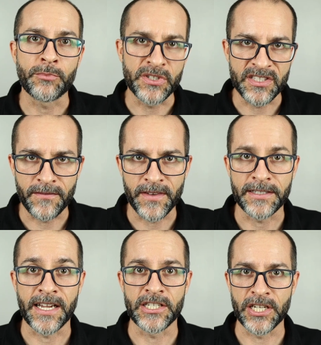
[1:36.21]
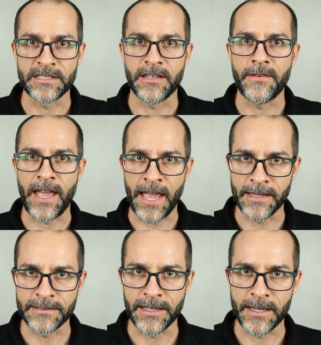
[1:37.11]
specific digestive
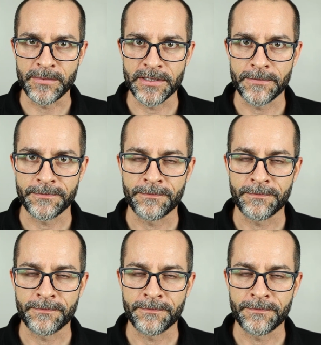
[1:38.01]
enzymes.